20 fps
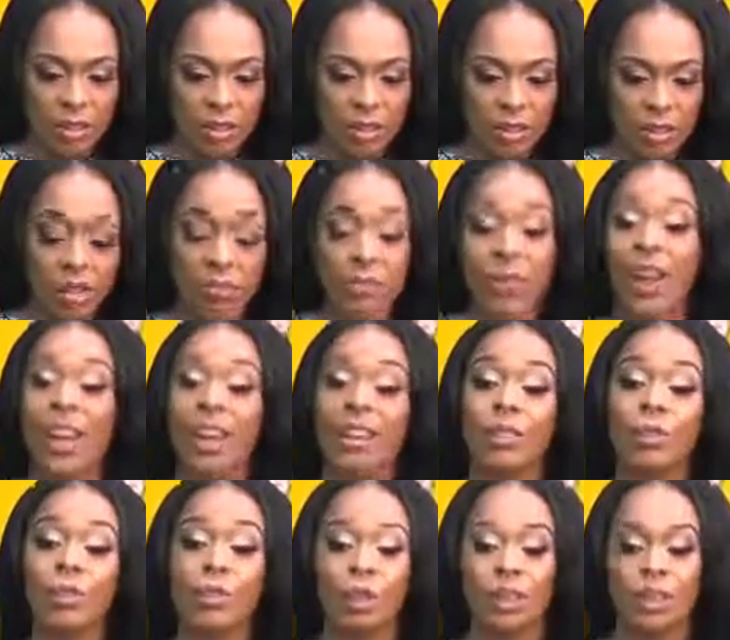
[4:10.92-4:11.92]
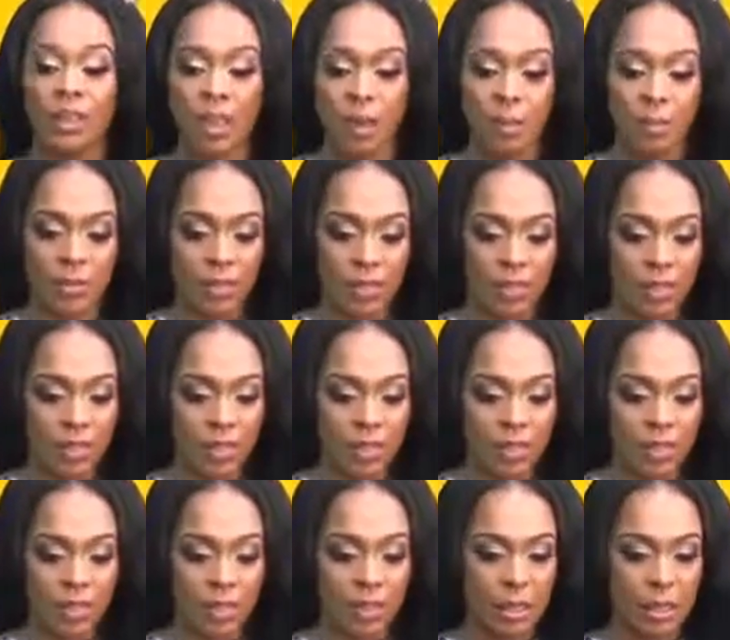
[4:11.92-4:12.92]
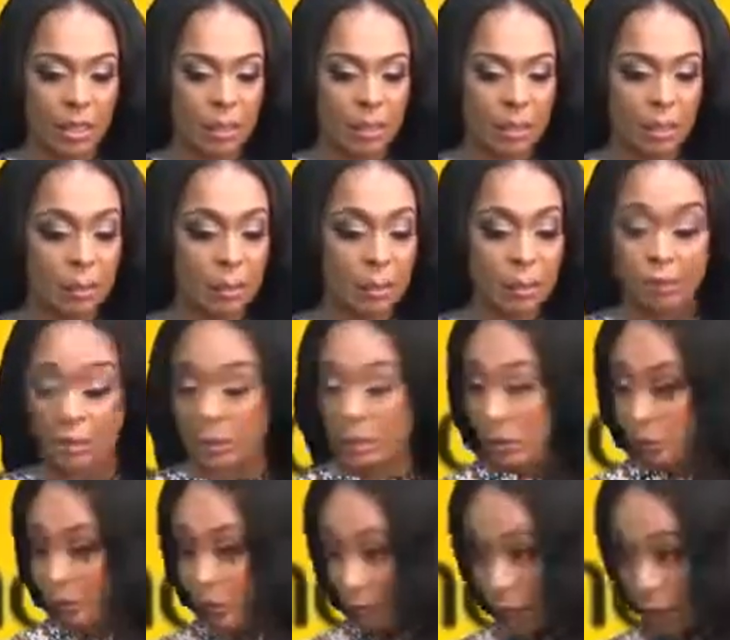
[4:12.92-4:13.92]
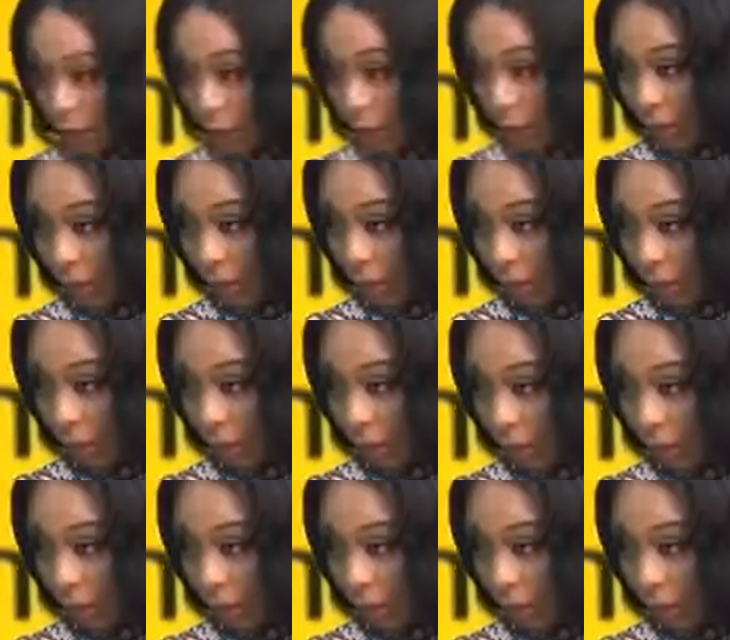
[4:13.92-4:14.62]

if I had won that money, the money for don't finish by now.